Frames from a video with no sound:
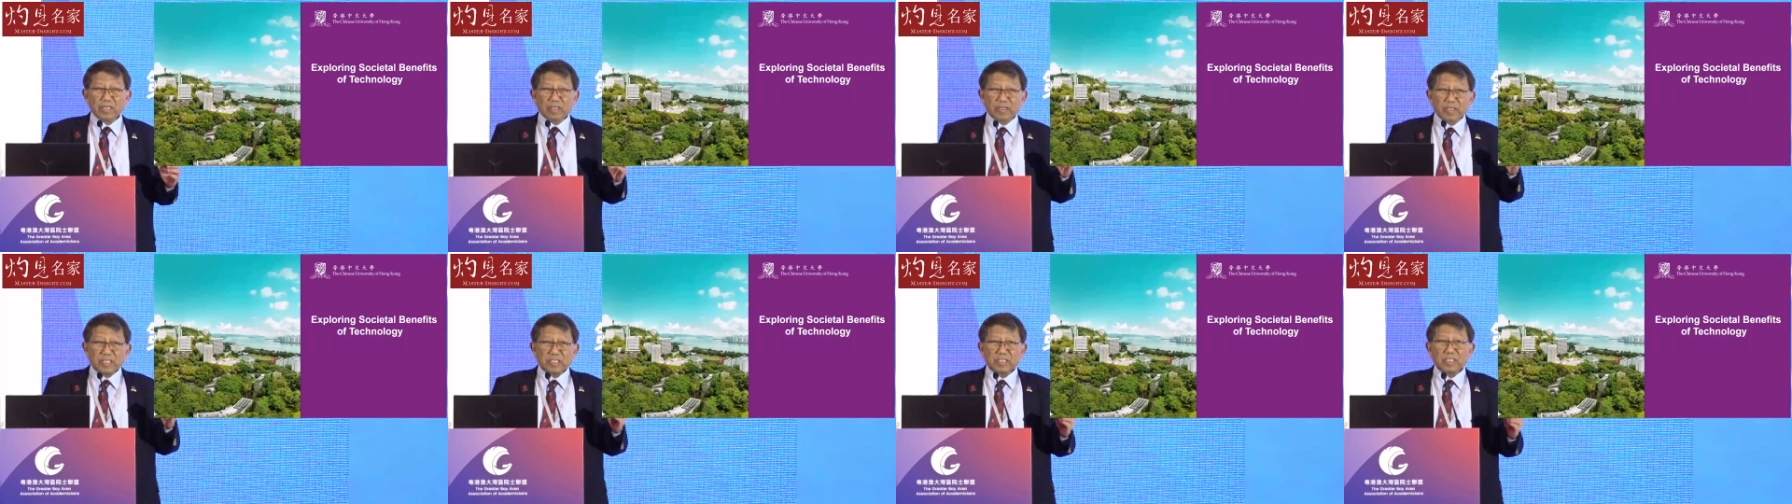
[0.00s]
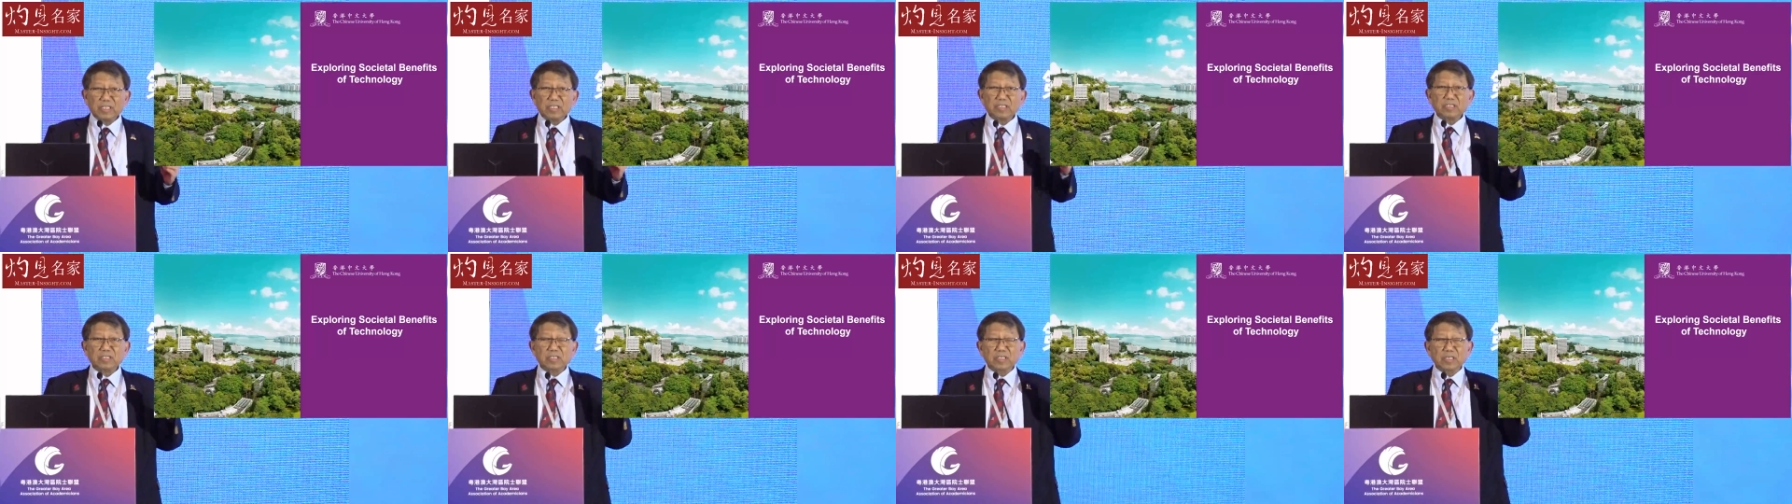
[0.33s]
This
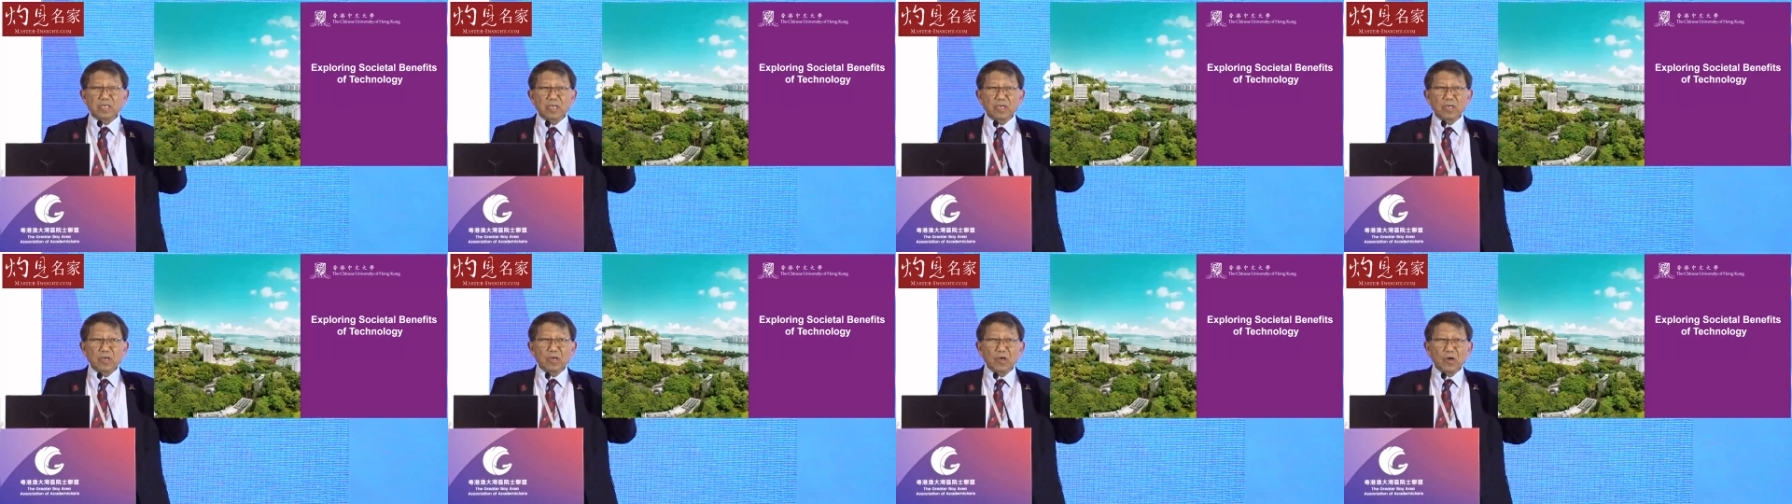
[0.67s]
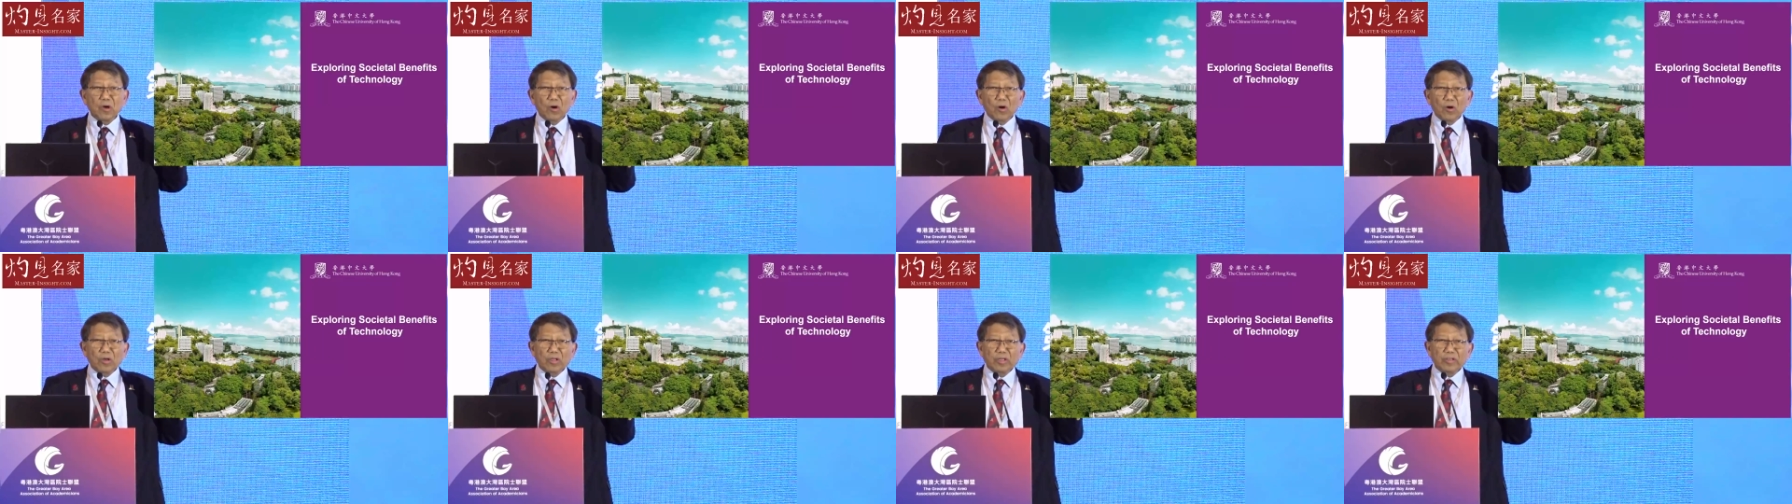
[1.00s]
is
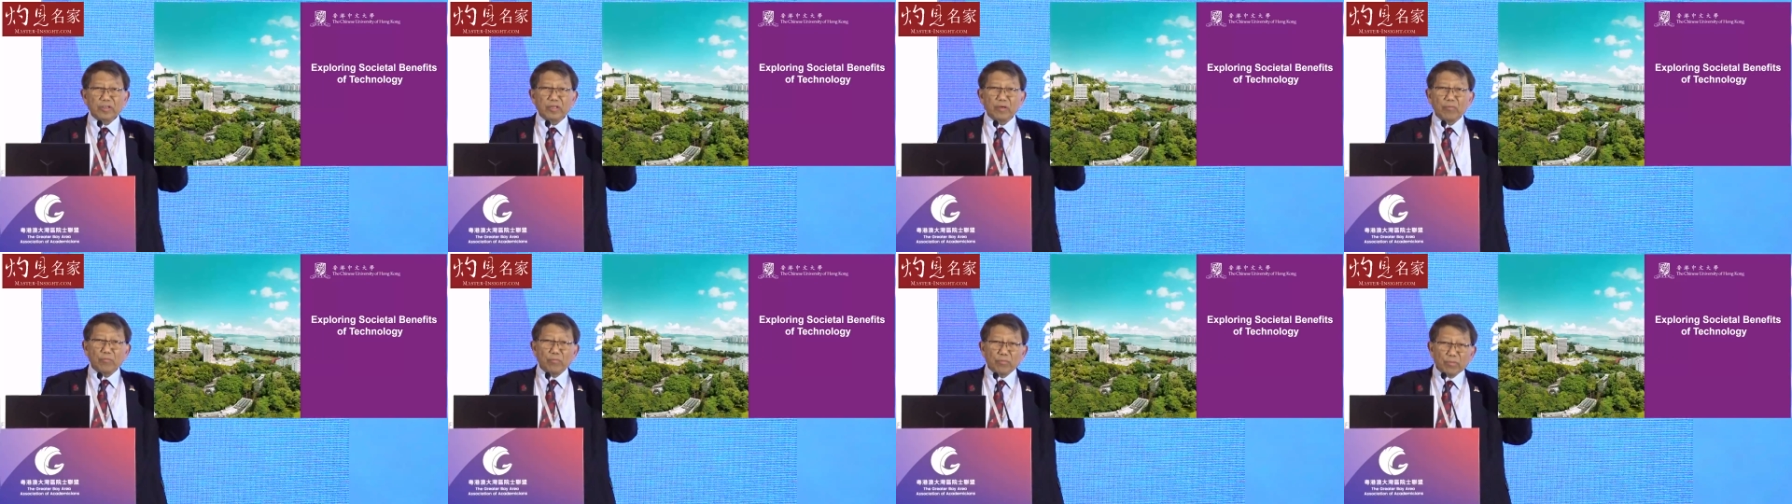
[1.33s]
the